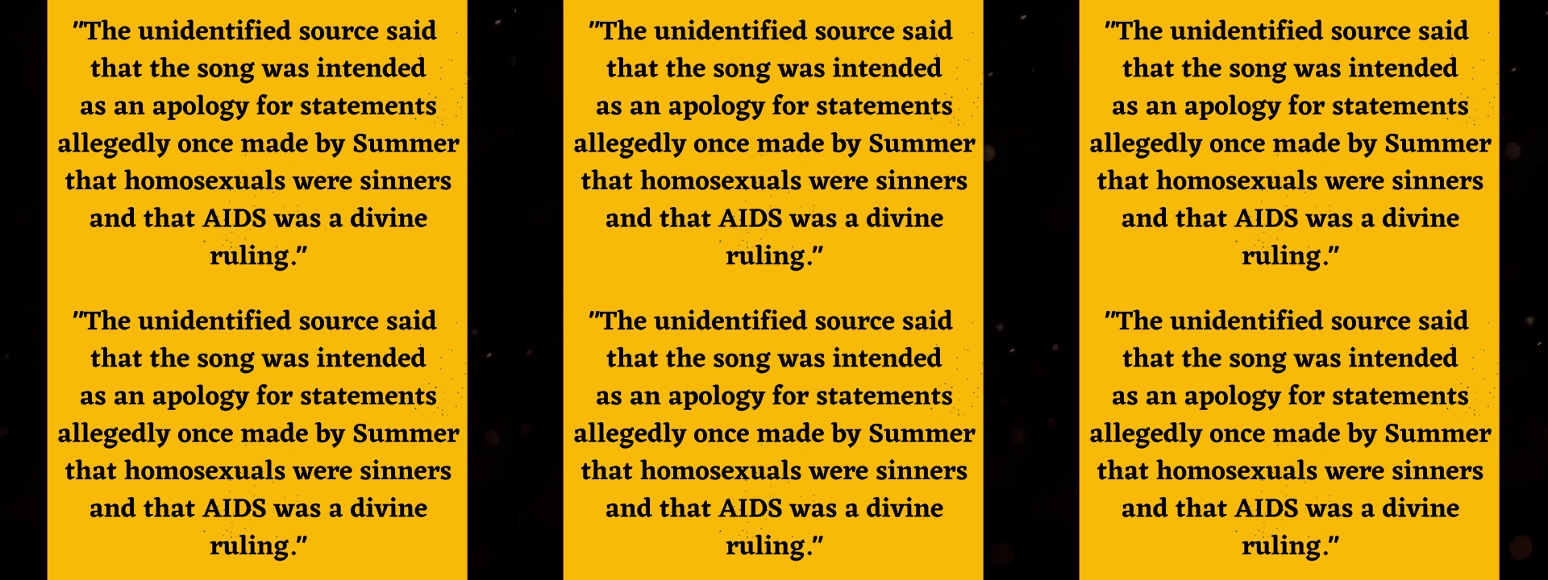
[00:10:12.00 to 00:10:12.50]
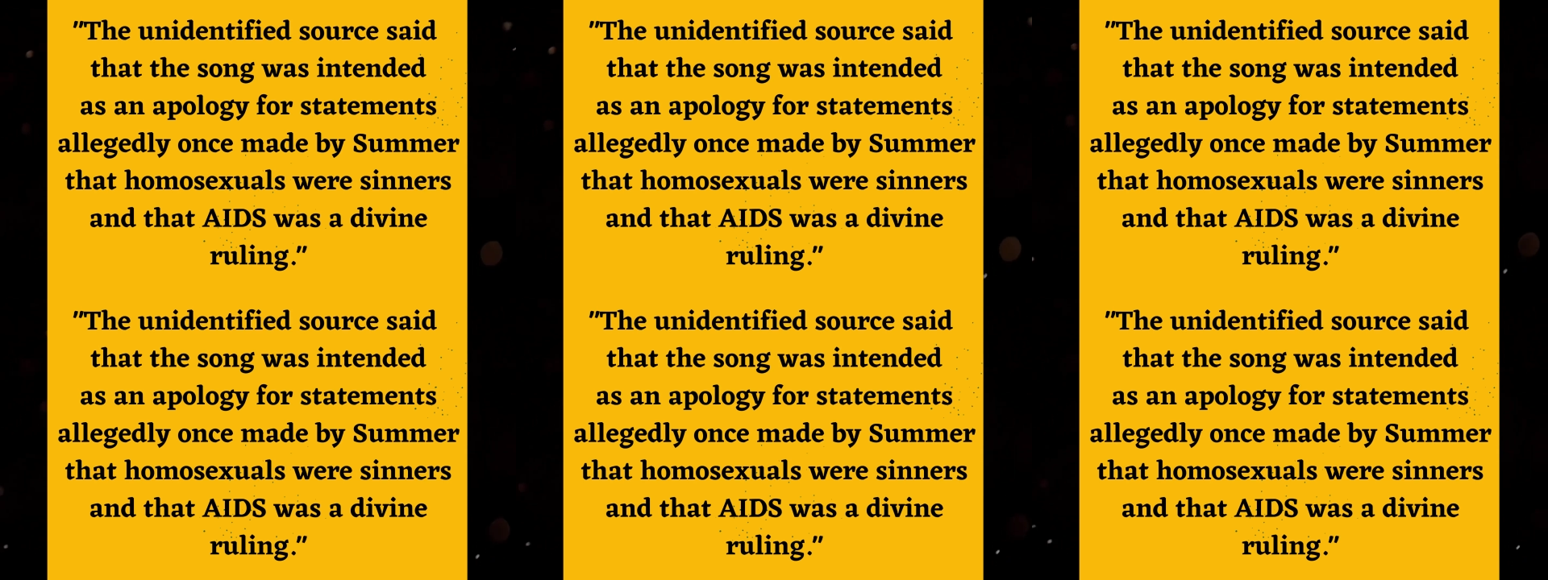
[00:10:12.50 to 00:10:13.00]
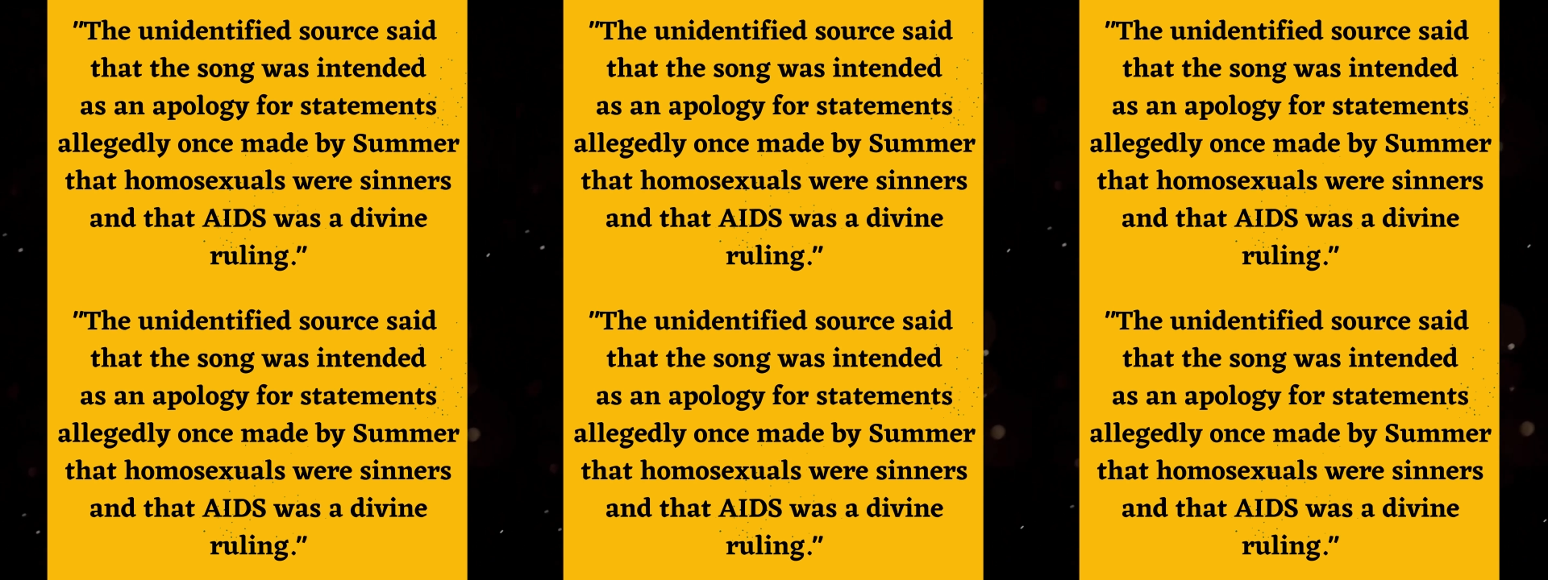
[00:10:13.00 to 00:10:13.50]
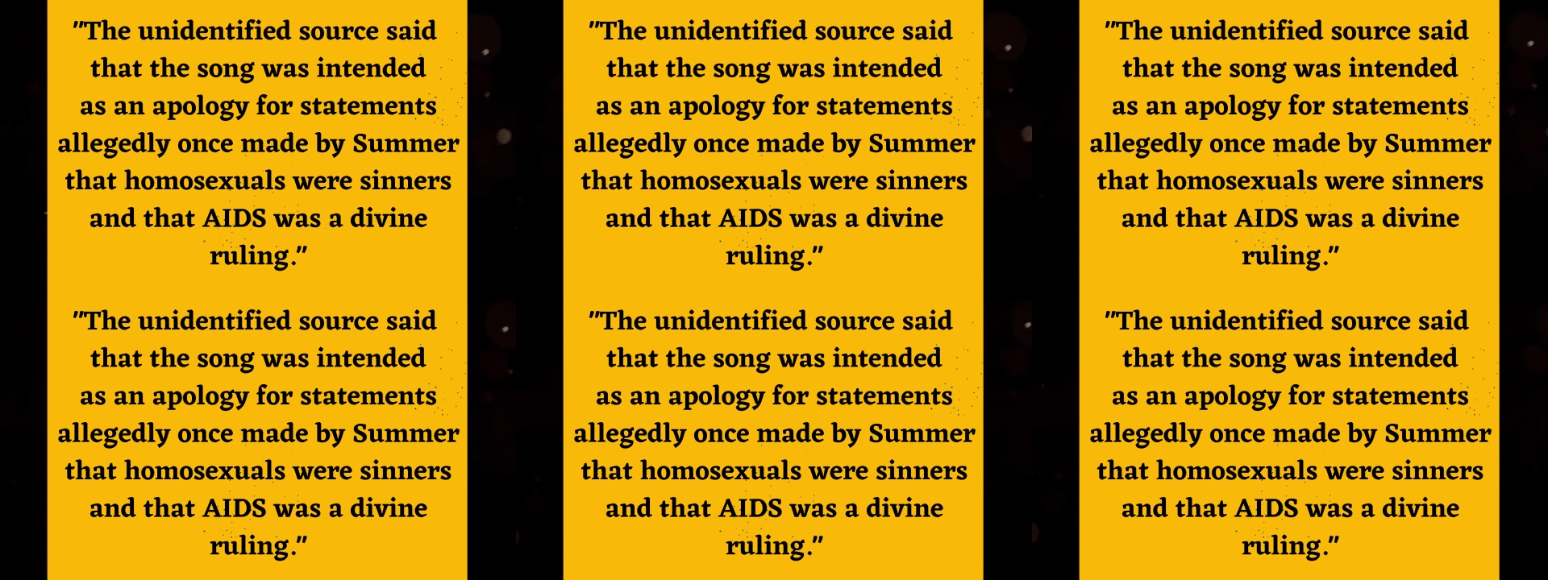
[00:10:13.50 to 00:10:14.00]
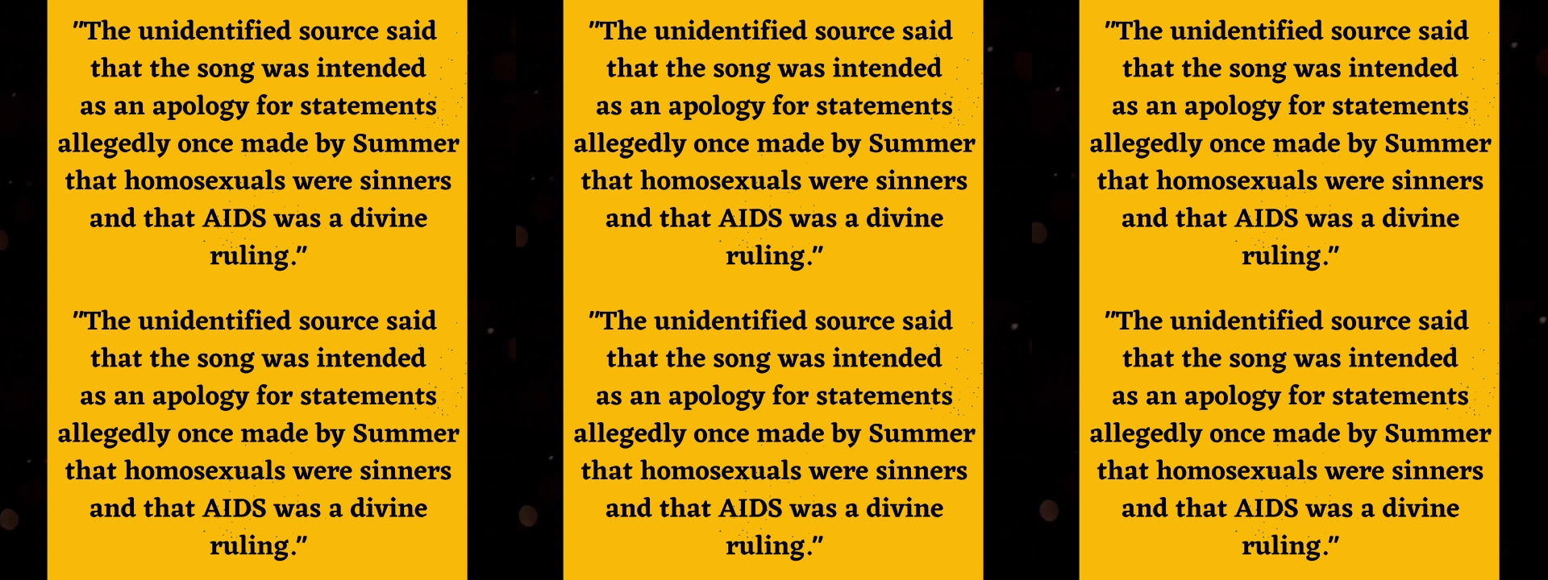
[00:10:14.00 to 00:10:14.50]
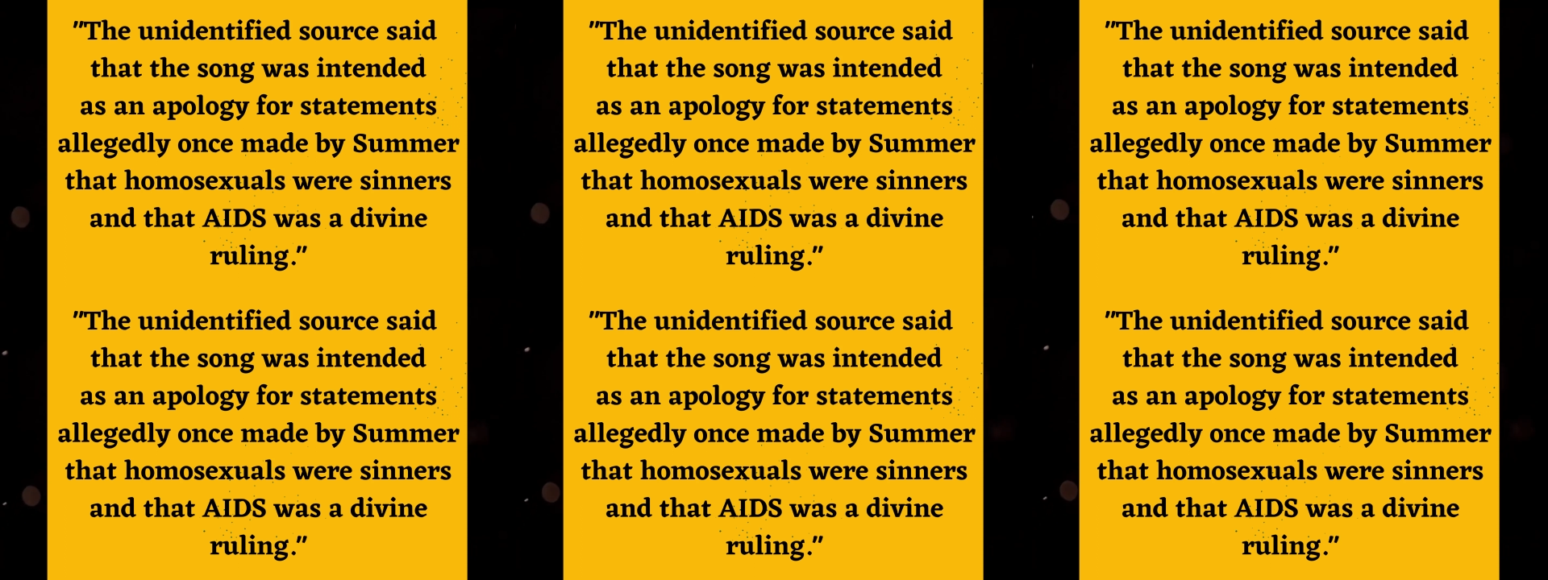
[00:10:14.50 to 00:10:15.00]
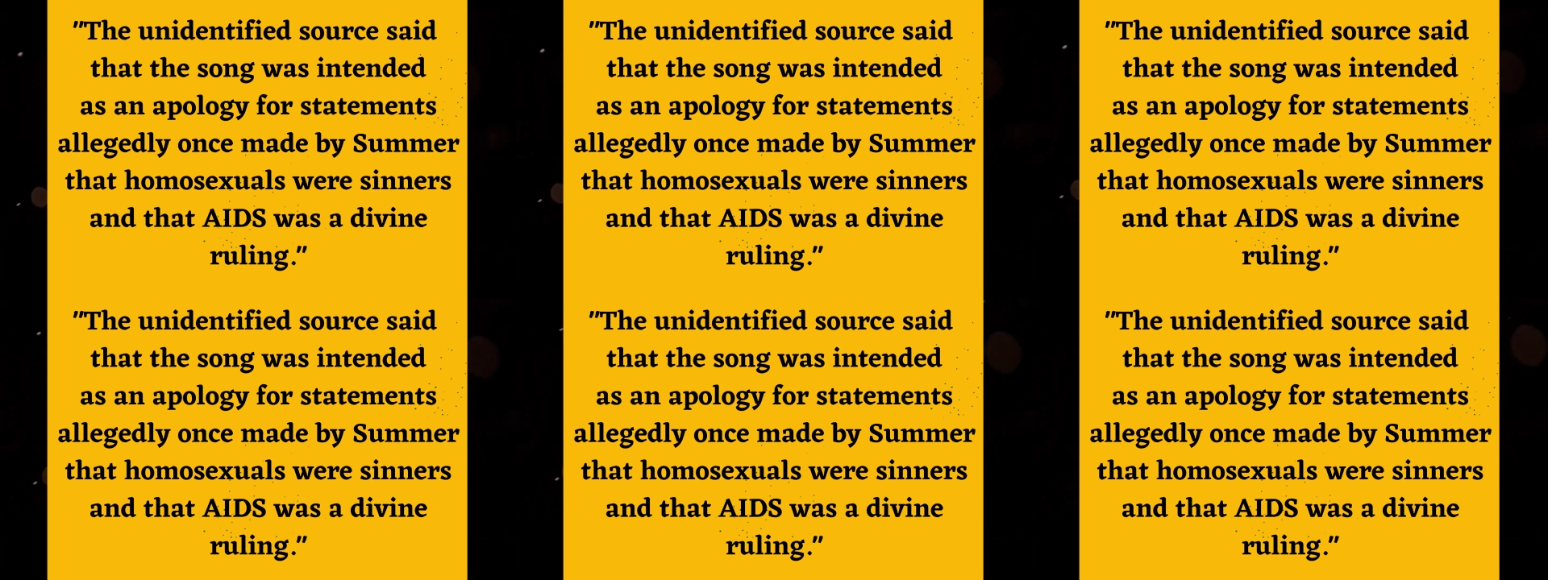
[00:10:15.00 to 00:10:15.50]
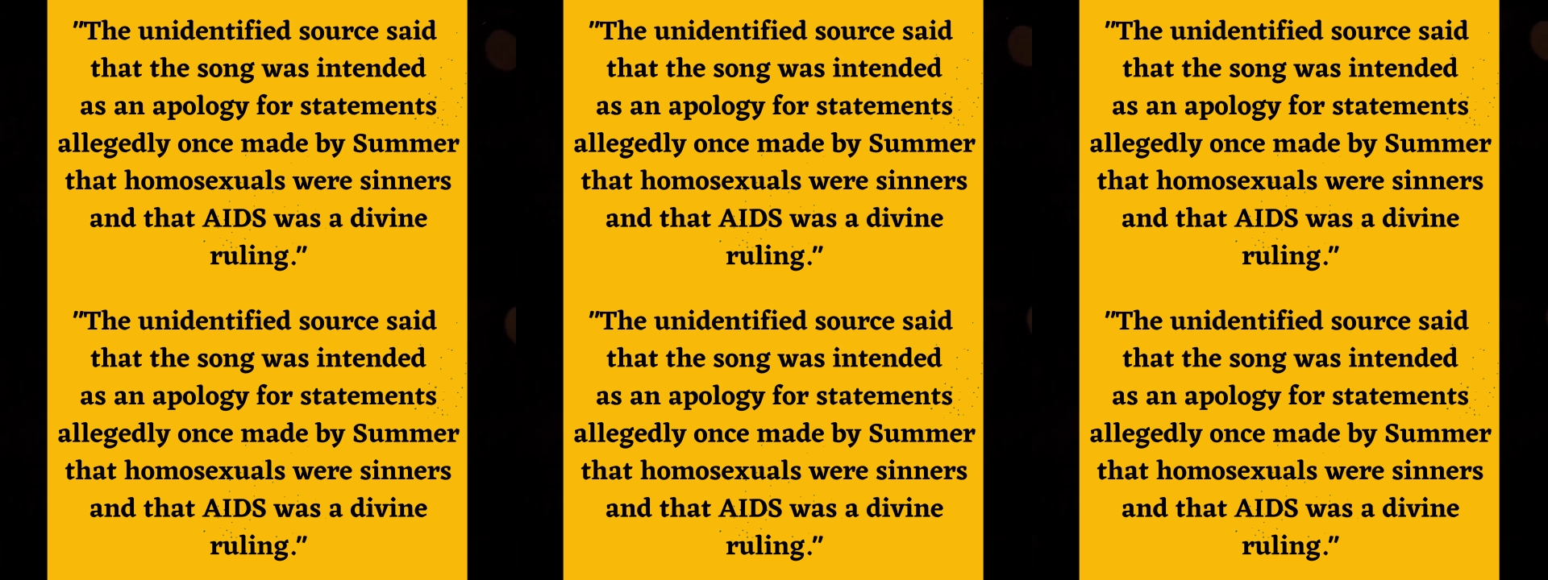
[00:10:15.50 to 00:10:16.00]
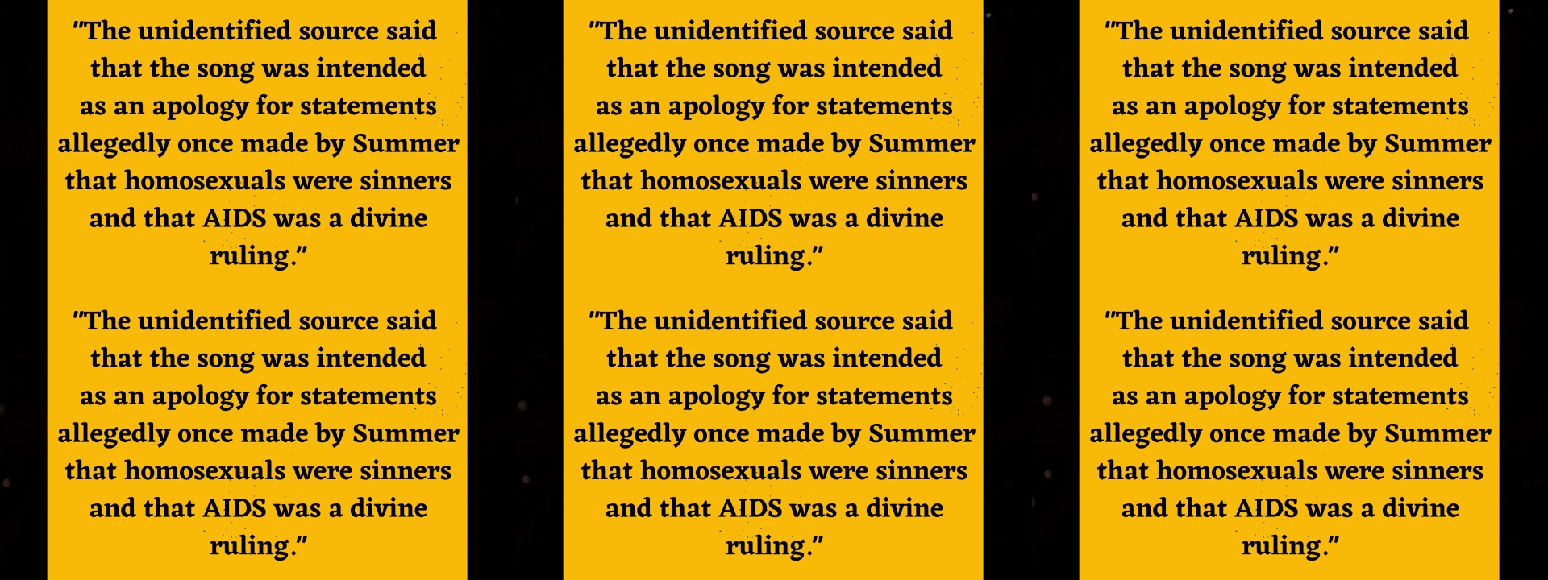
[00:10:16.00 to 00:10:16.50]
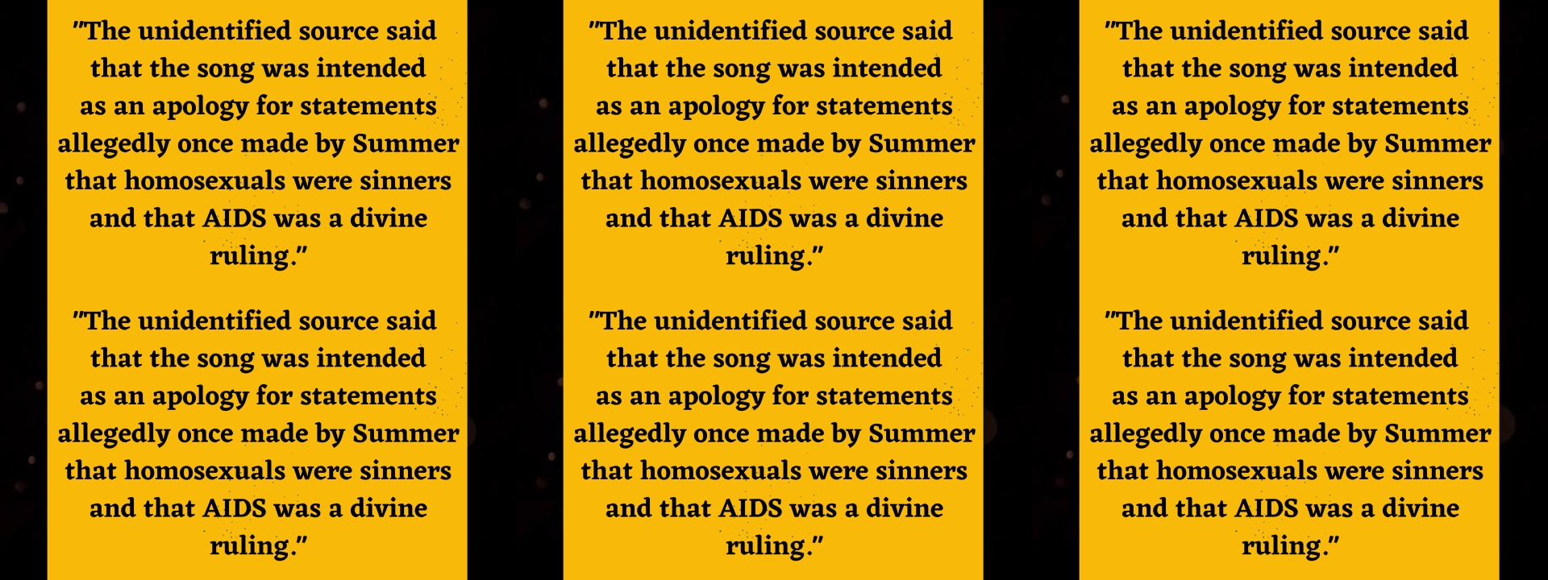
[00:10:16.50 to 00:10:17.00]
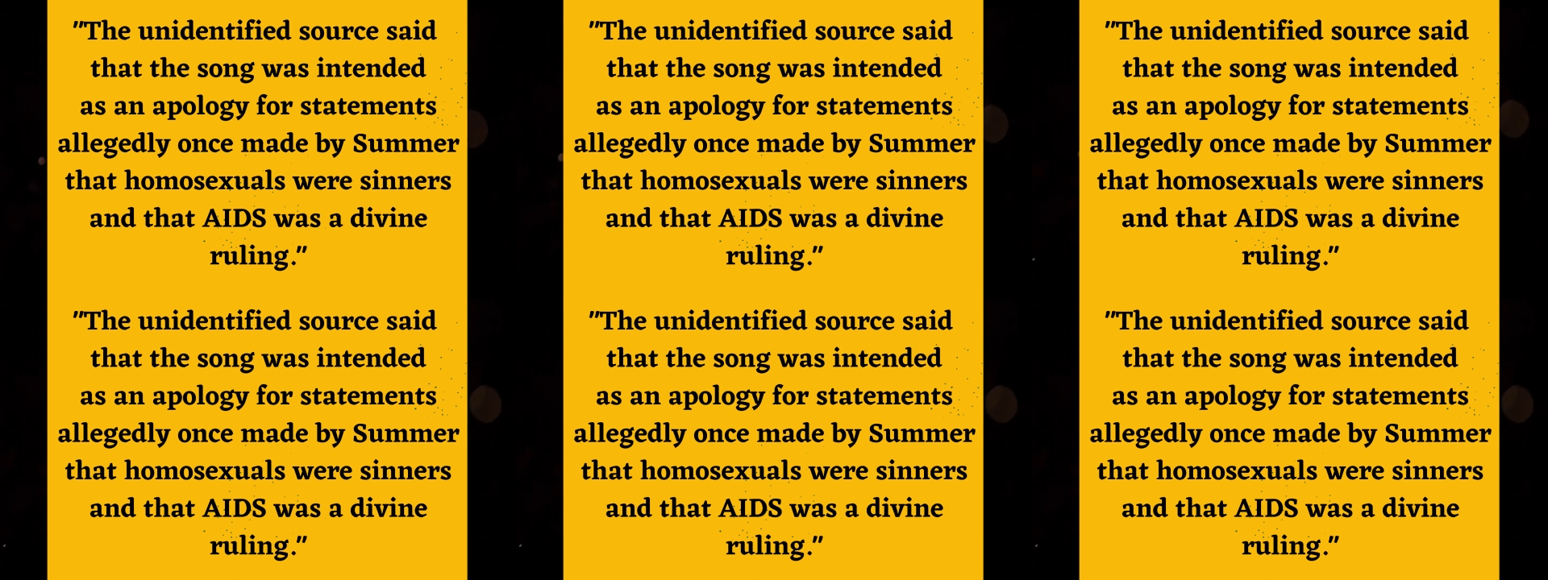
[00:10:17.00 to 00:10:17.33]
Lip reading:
Nobody's mouth can be seen.